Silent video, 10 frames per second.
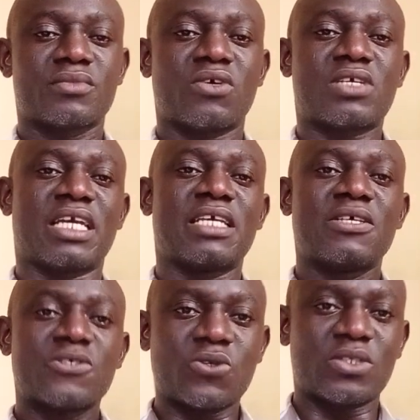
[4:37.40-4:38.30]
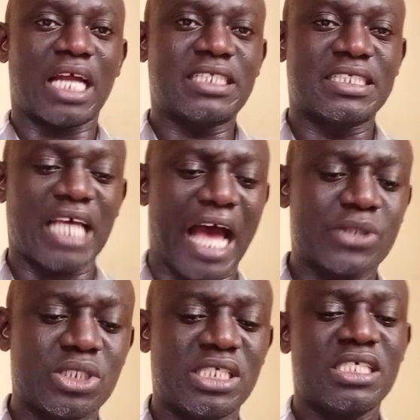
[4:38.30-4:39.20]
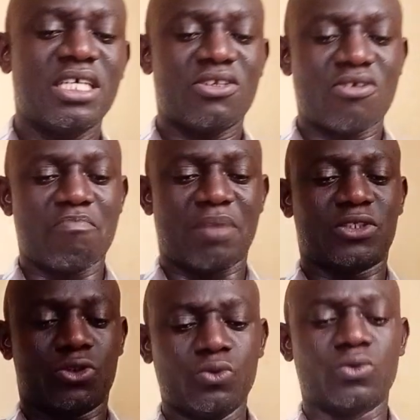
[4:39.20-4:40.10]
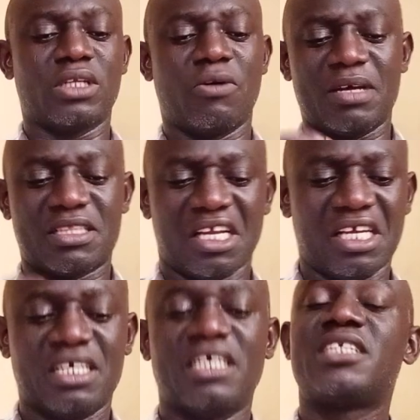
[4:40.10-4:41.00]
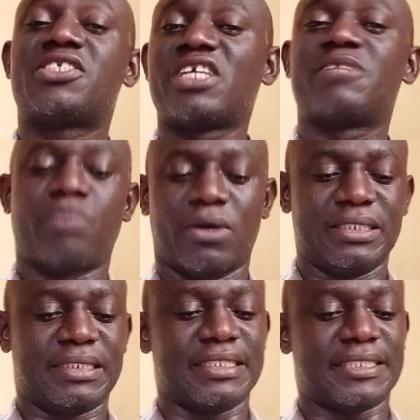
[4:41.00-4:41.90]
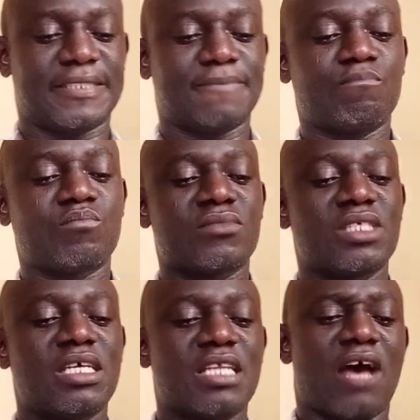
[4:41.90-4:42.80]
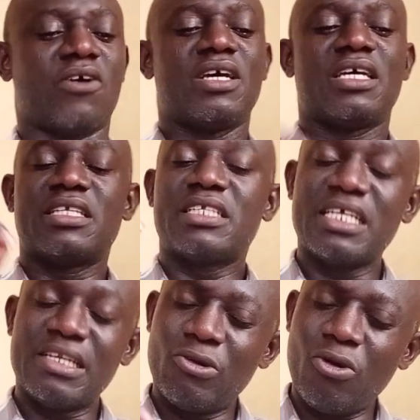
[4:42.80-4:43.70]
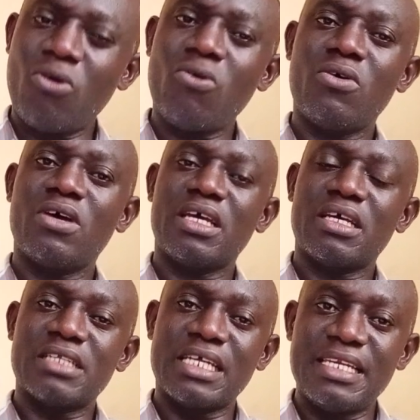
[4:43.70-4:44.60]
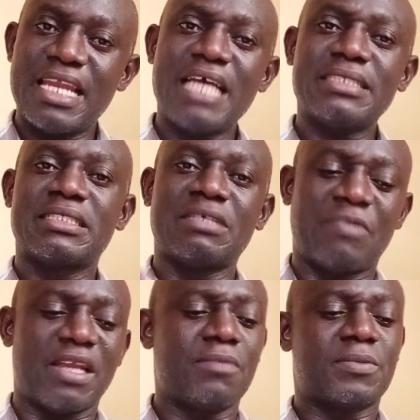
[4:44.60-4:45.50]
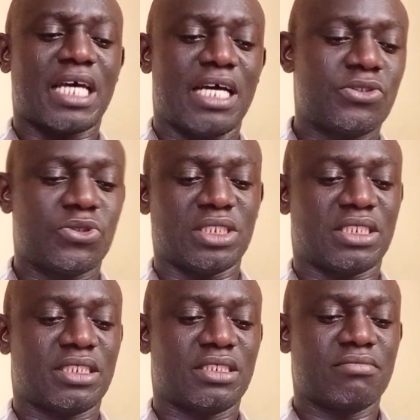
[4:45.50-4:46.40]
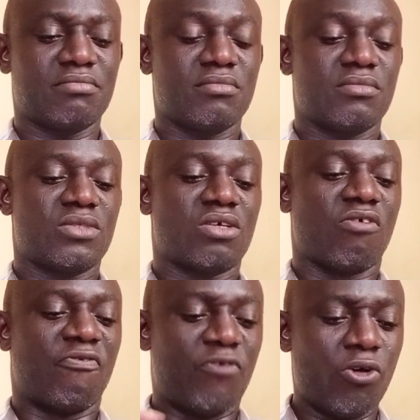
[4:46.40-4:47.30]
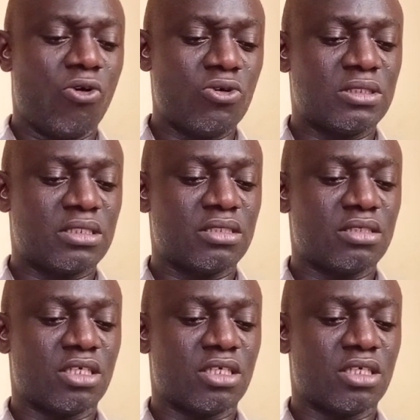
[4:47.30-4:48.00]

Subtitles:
Okay, so that is actually number two. Number three, trade policies. Now, the less developed countries follows